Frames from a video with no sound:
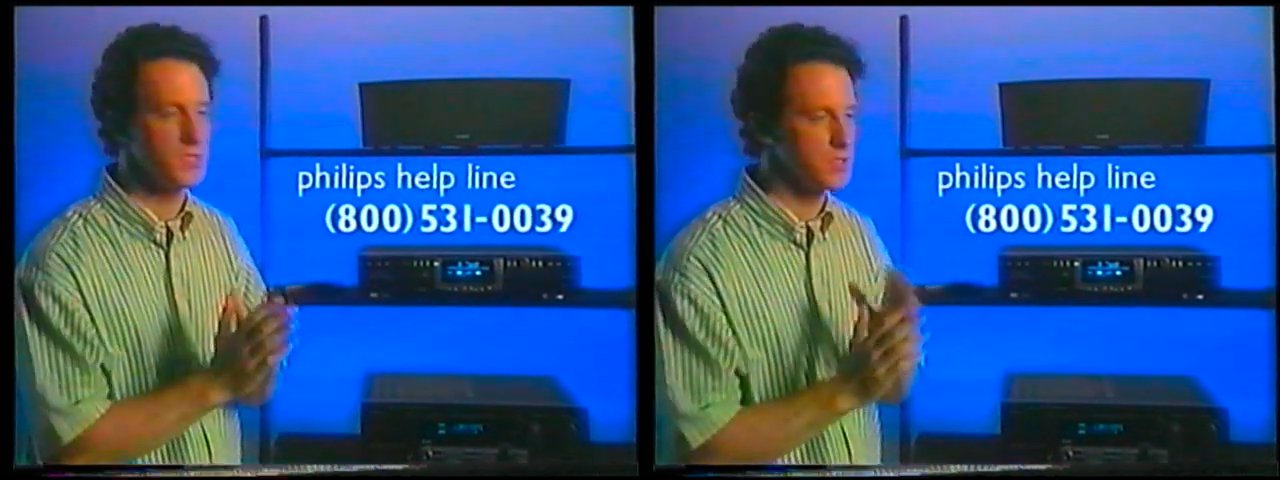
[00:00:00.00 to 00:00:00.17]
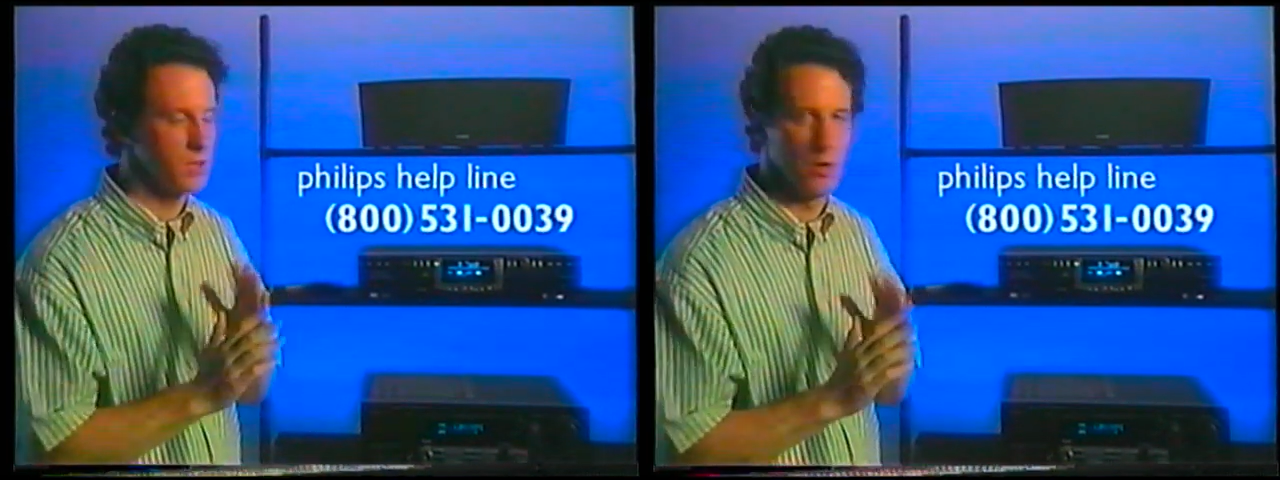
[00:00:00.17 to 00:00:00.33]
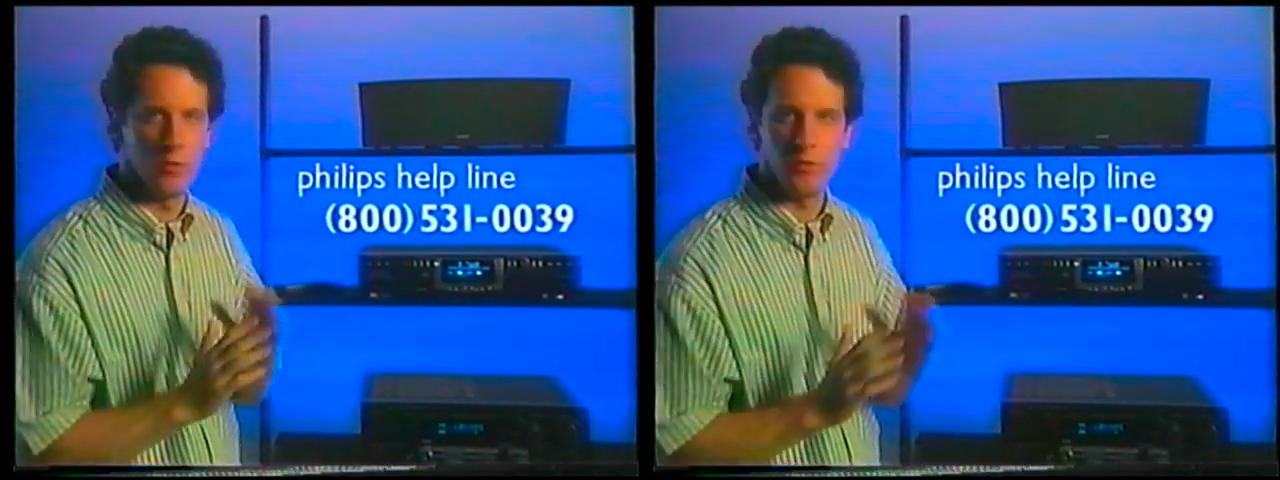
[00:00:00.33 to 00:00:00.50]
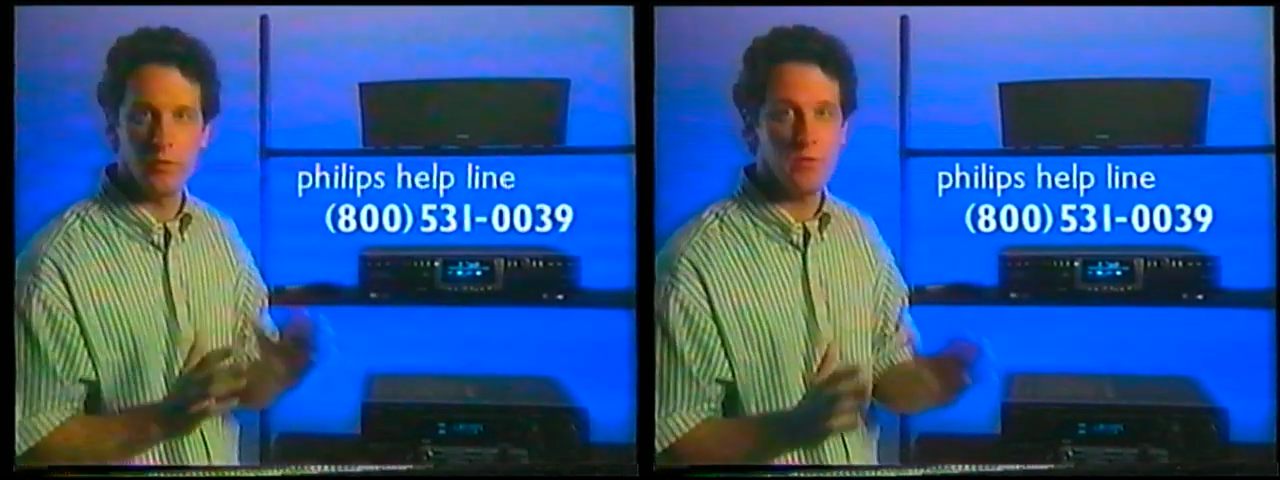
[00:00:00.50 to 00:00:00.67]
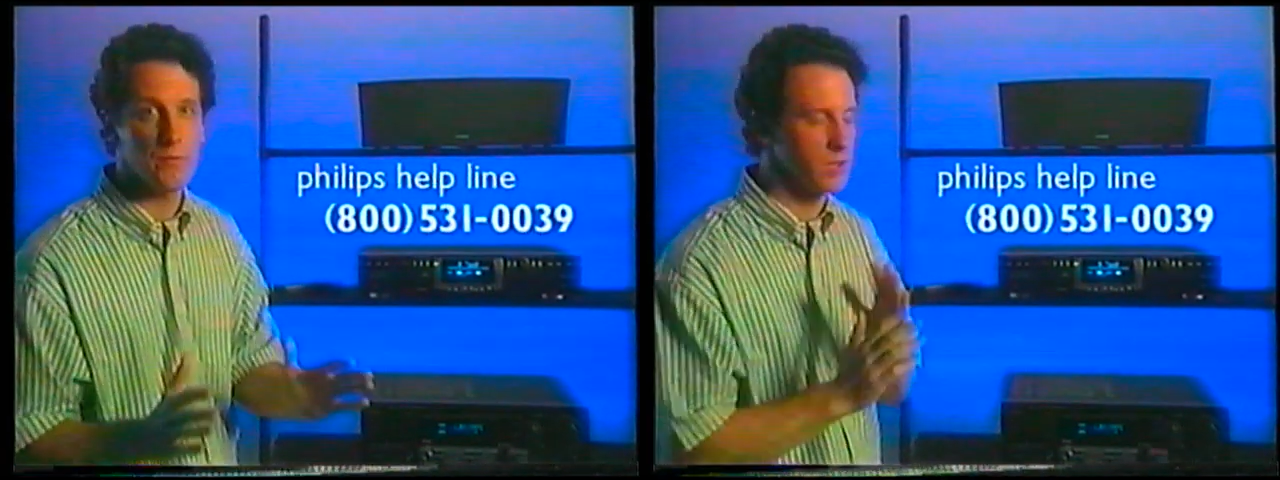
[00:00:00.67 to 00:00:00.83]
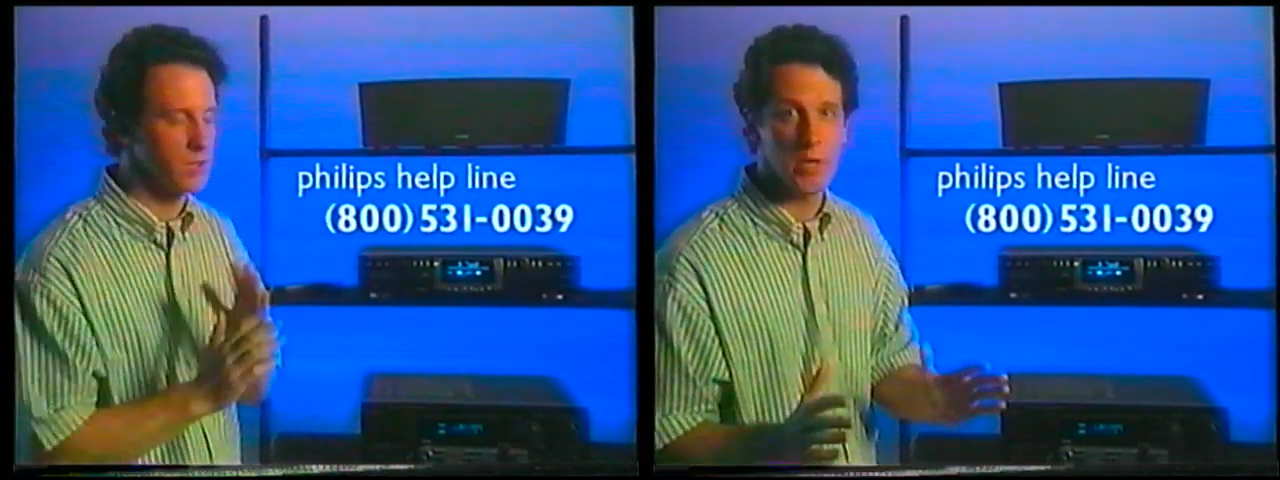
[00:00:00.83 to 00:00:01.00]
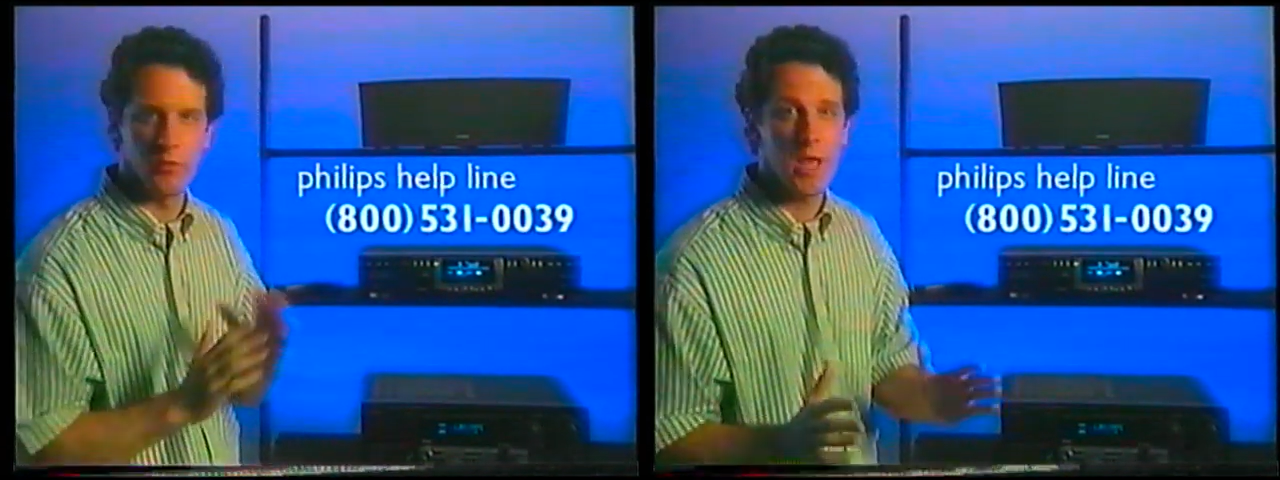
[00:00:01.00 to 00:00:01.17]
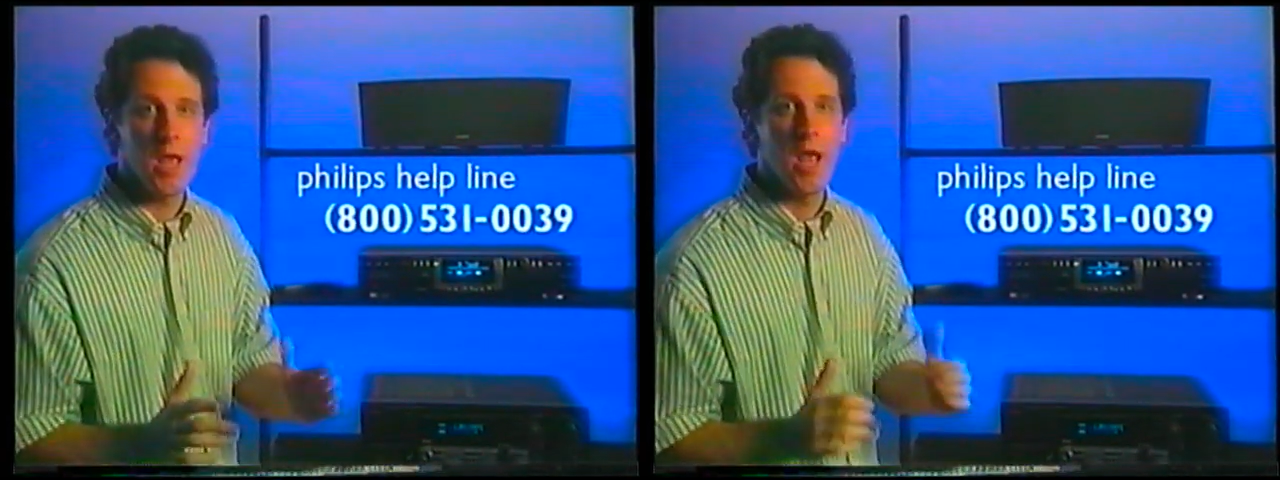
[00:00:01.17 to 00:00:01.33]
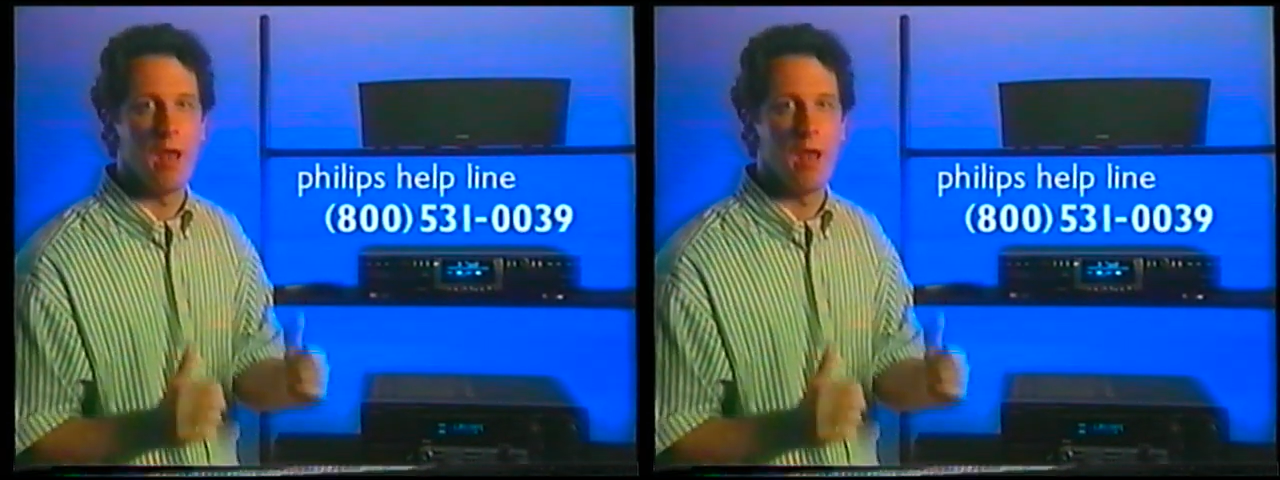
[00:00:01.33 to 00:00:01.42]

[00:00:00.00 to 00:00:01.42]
It's totally free,